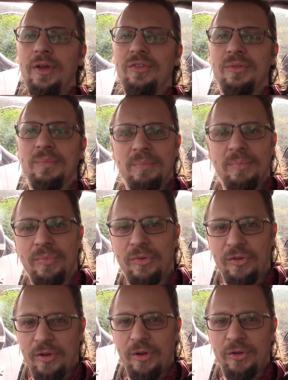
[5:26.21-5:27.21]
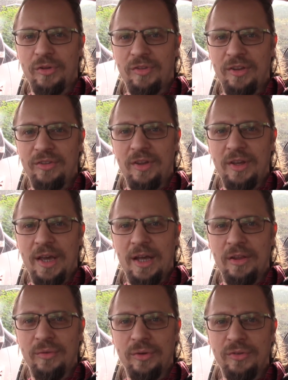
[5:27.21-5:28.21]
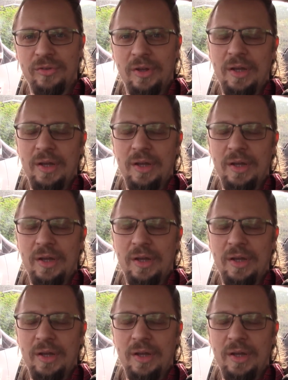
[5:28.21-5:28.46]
is, there's a lot of testing ahead of us.